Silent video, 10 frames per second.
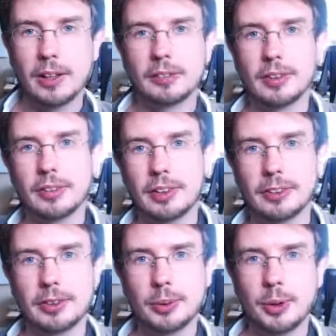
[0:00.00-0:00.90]
First thing
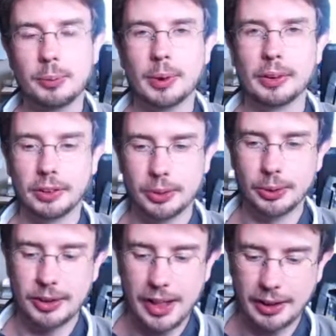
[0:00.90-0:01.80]
to do when building a
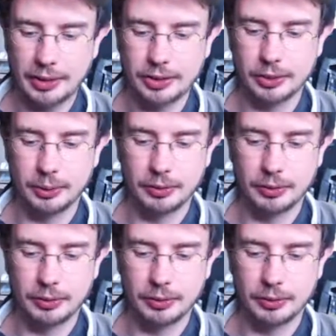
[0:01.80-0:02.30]
Jurh deck is to,